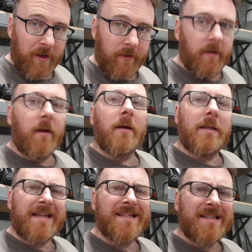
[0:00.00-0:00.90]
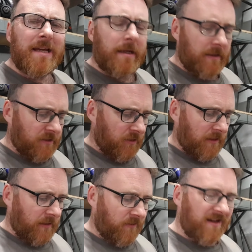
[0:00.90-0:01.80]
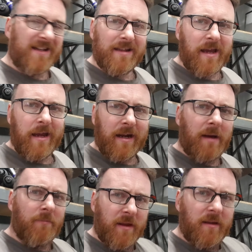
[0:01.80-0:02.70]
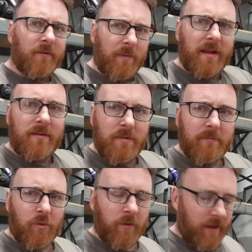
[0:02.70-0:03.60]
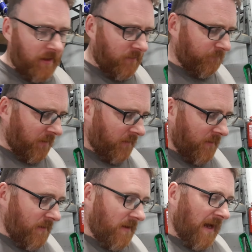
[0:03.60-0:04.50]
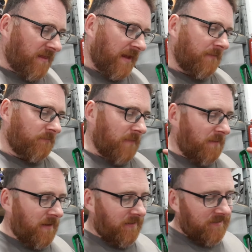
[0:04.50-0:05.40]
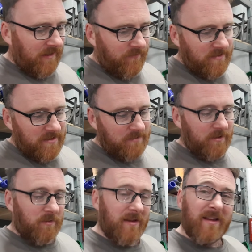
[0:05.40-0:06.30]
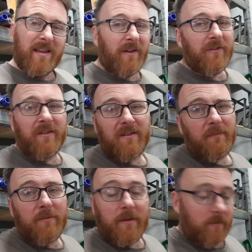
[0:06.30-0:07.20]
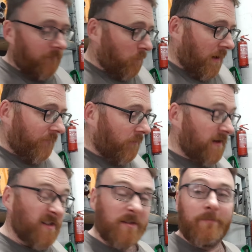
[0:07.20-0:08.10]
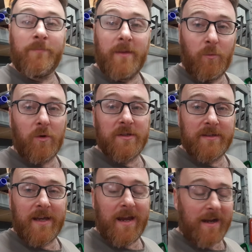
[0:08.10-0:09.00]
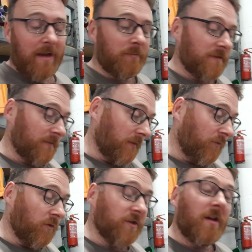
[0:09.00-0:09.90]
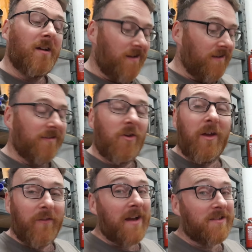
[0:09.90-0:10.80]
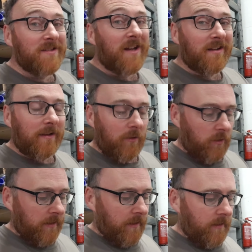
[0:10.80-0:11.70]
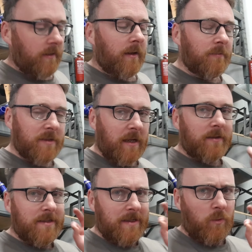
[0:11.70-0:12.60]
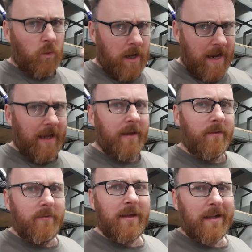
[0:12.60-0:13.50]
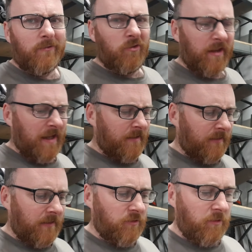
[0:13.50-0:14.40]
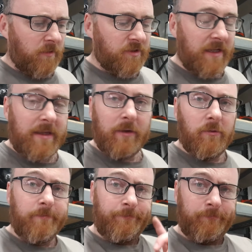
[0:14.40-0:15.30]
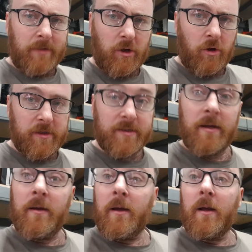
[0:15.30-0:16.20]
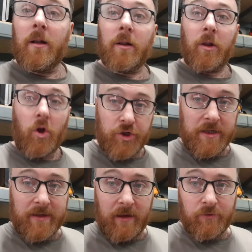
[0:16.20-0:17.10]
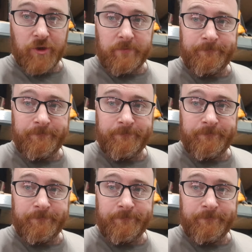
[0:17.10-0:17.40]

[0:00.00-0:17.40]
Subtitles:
it. You can see it in a sort of 3D diagram that there's meant to be more there, but I think maybe there's differences between the diffs or something. Whatever reason, there wasn't diagrams. Of course, Now that I've actually started to look at it, I'm starting to see why they didn't really get into it in too much detail. Because logic tells you